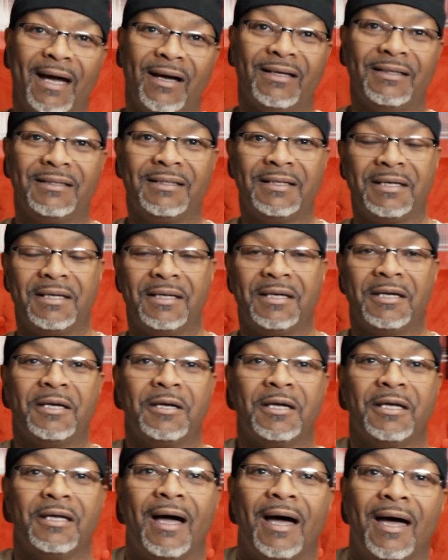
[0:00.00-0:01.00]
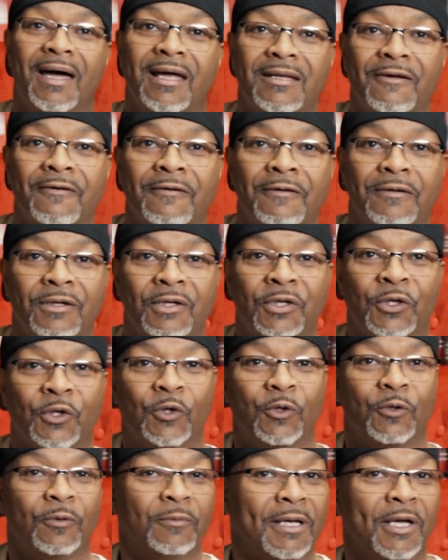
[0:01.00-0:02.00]
I had
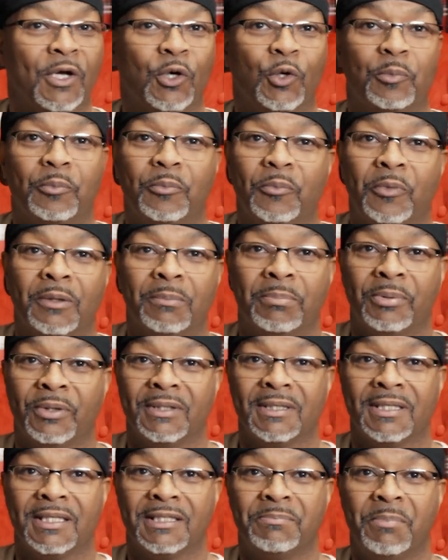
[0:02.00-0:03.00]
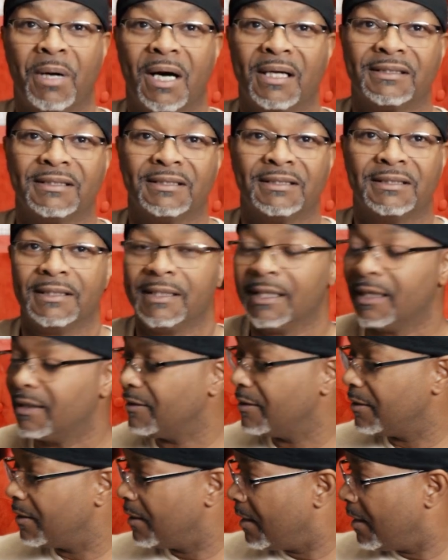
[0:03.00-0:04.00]
to, help with putting these boxes
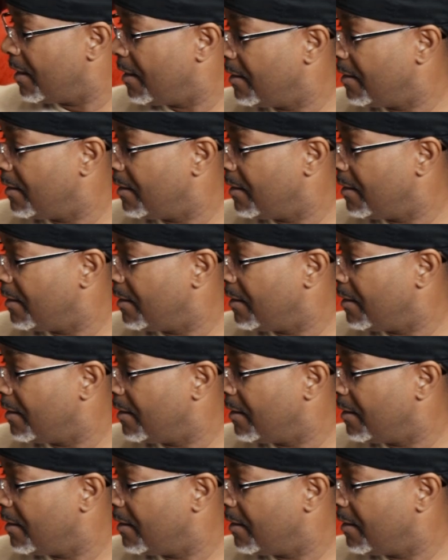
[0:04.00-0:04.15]
together.